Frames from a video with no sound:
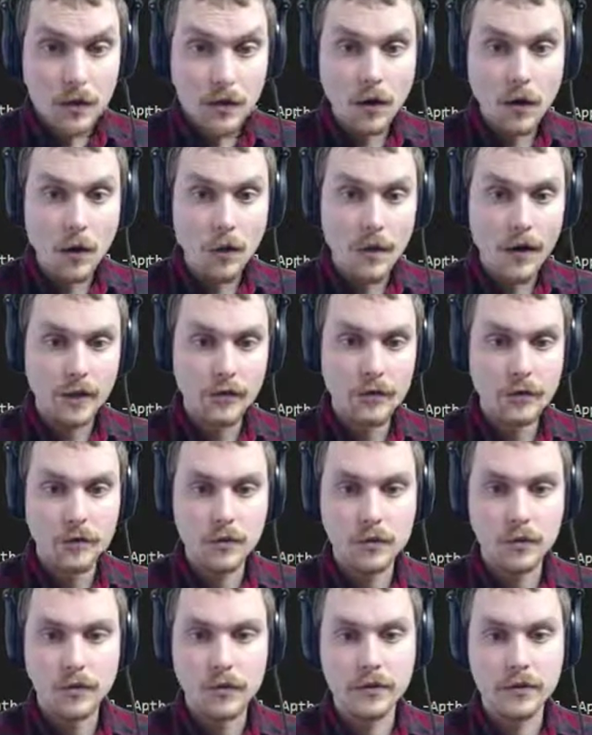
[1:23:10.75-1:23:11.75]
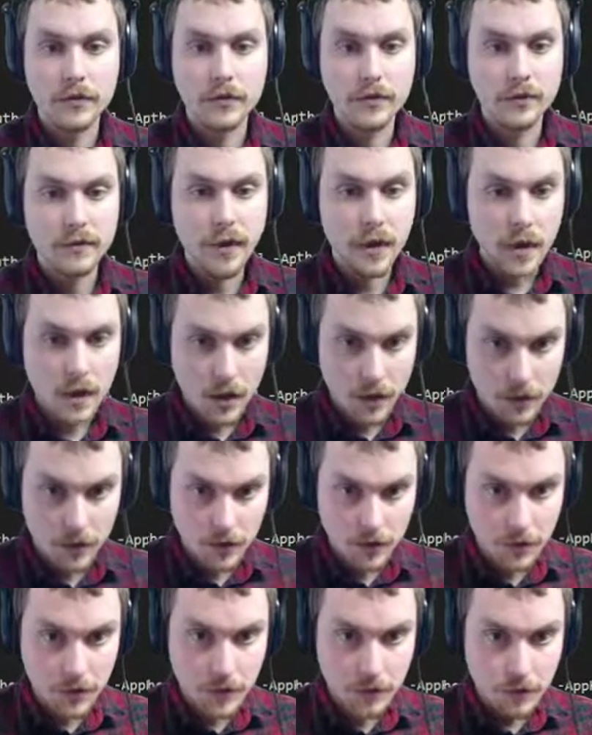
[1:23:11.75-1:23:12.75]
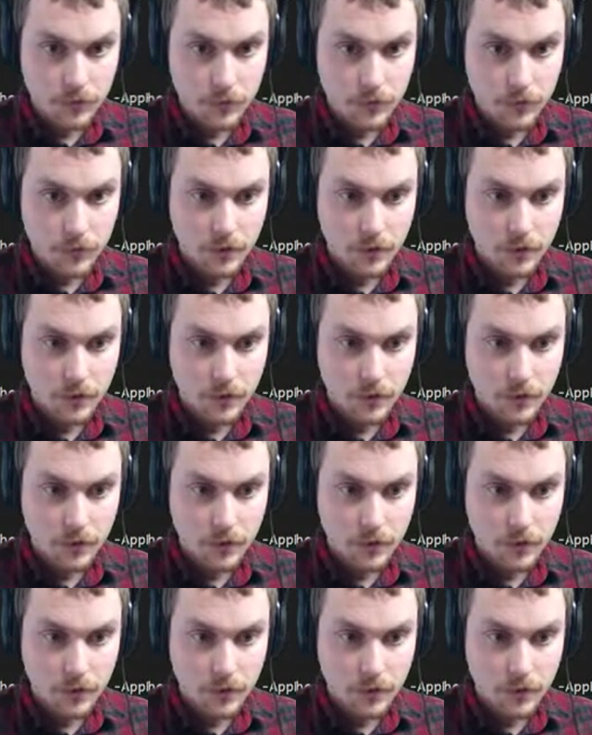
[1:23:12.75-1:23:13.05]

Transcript: All we have to do is save